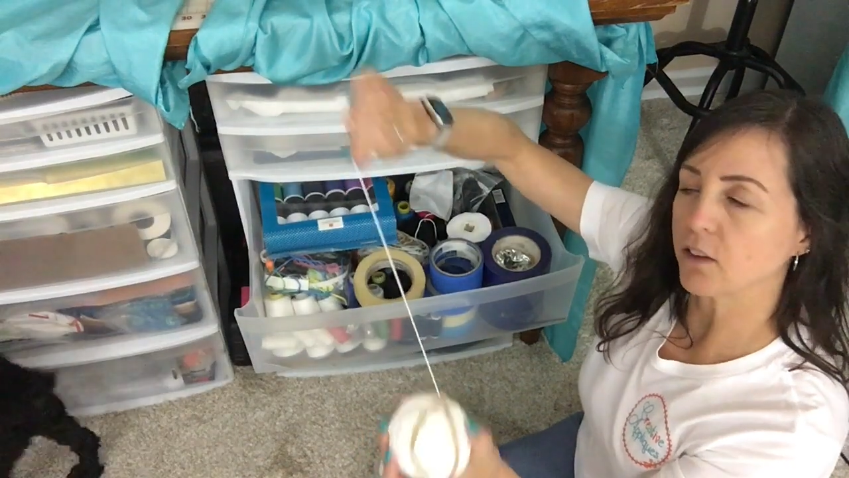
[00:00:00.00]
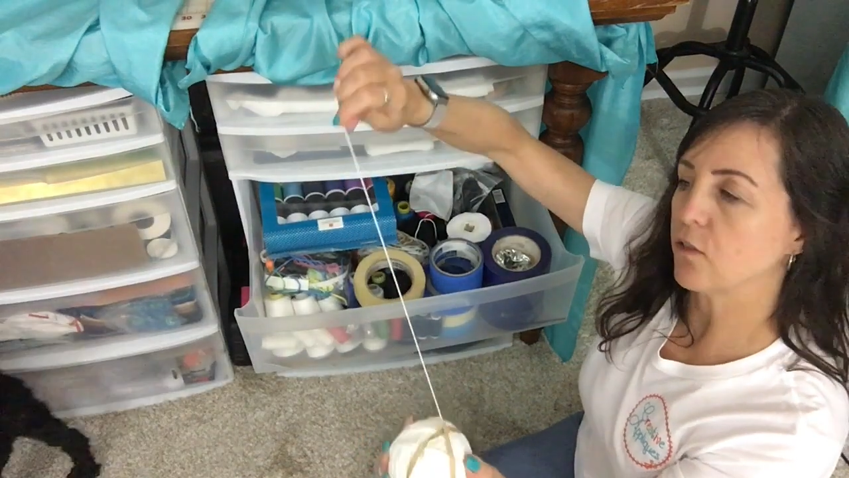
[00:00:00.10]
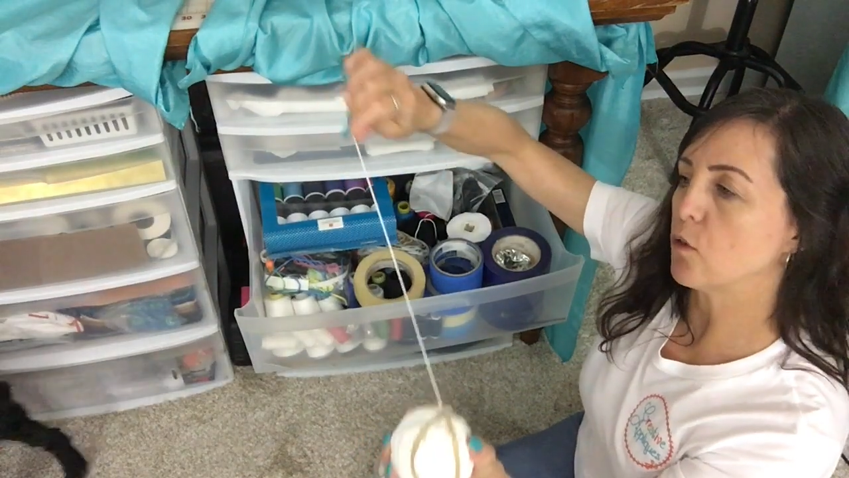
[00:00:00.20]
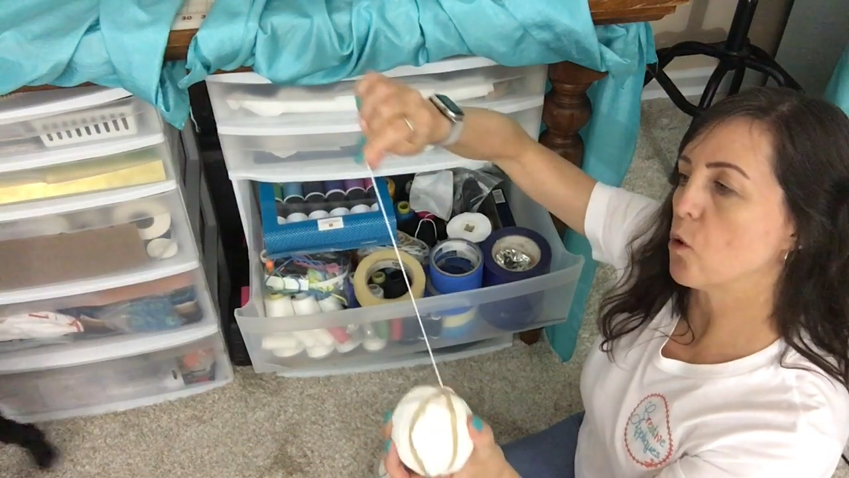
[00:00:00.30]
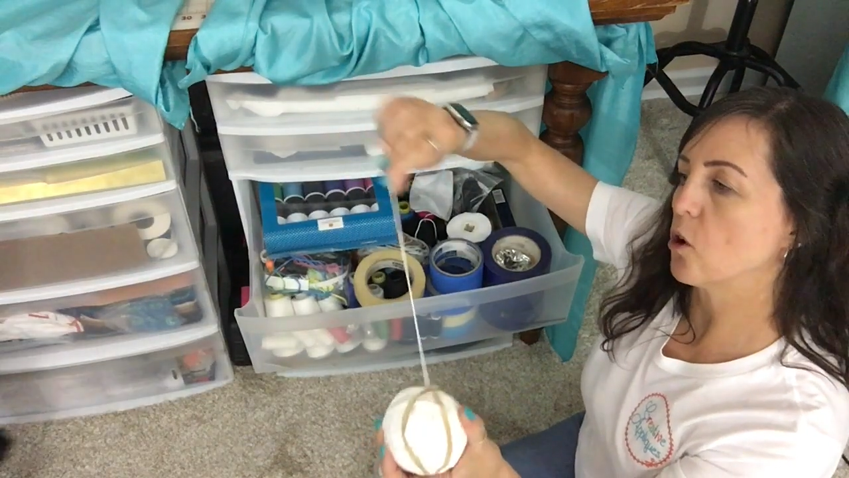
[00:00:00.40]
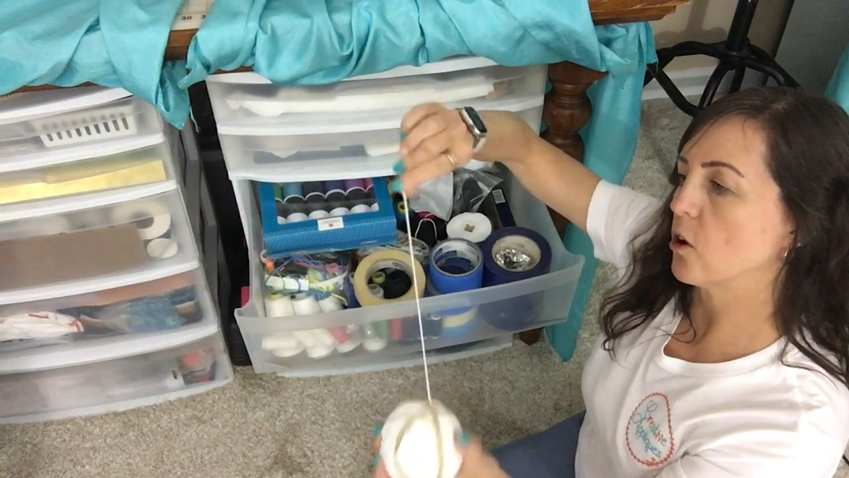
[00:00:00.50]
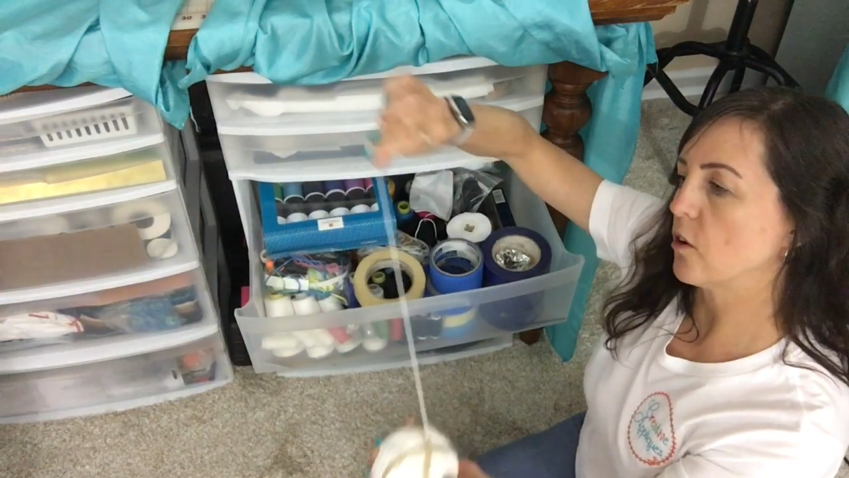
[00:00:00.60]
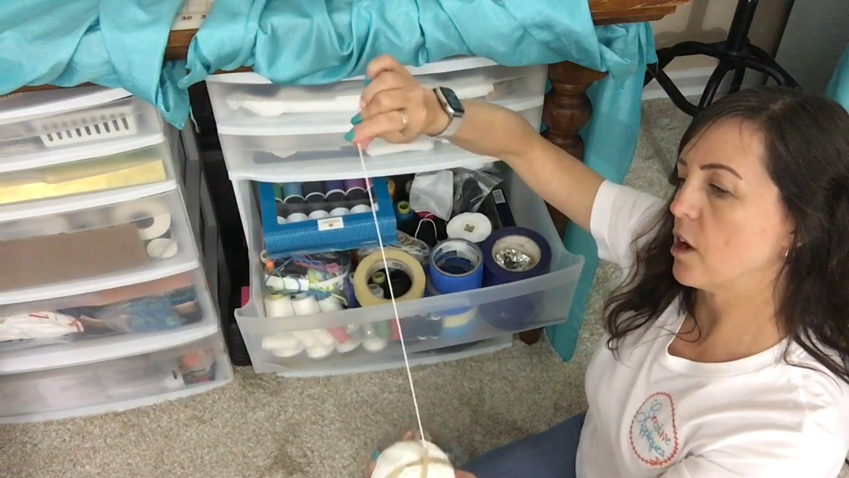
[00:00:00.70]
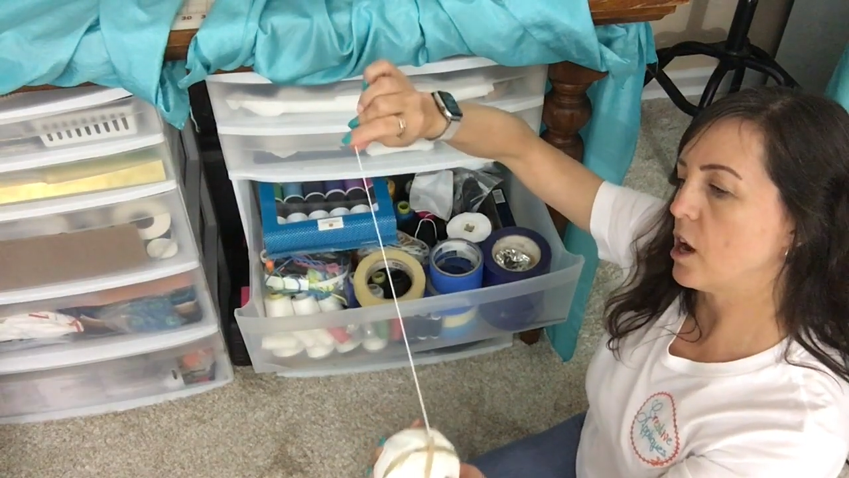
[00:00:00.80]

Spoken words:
for